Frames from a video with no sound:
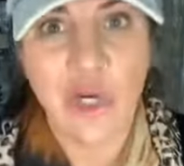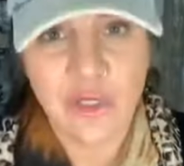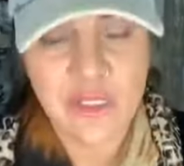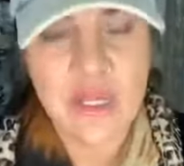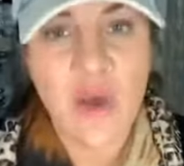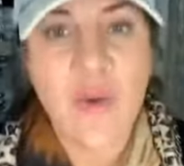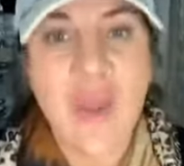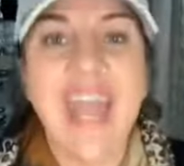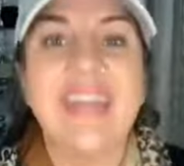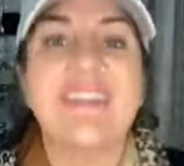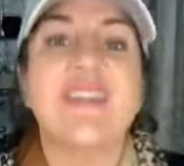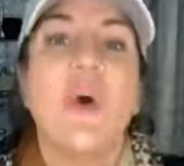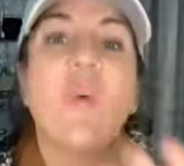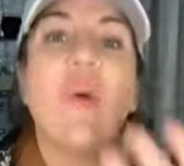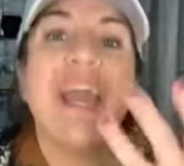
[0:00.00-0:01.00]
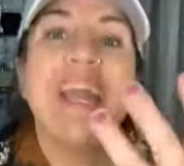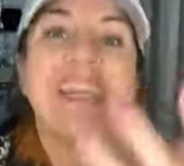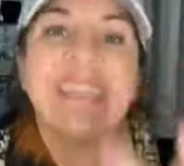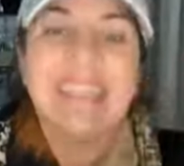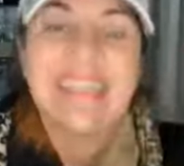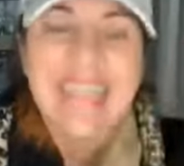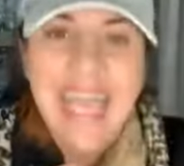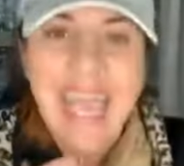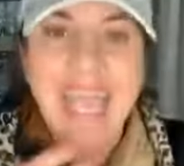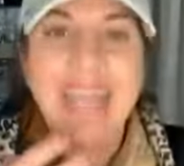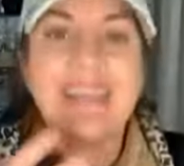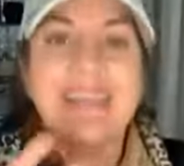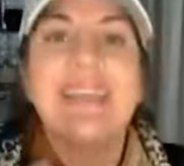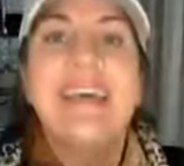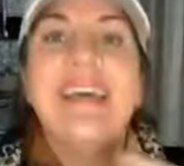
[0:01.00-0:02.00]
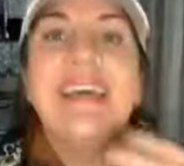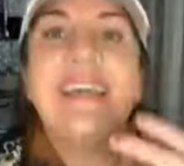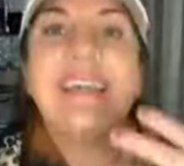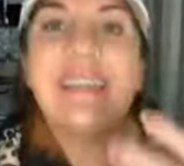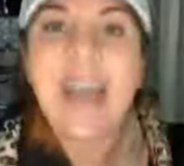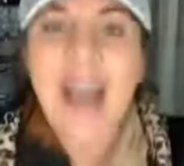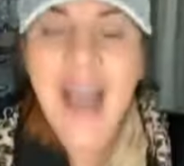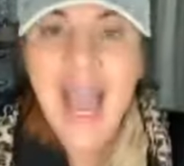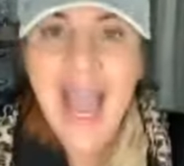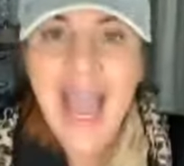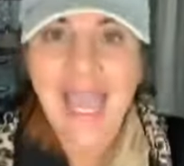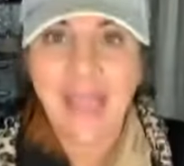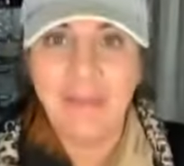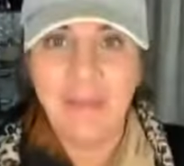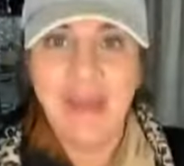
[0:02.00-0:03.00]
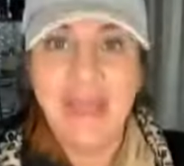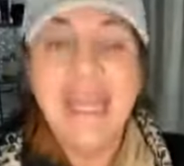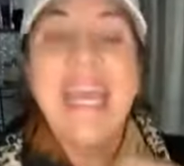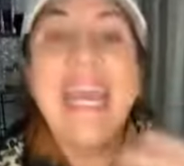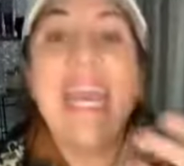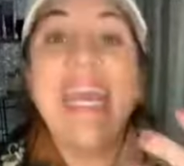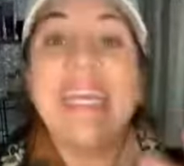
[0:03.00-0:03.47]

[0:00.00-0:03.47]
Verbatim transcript: Okay. So it takes time. It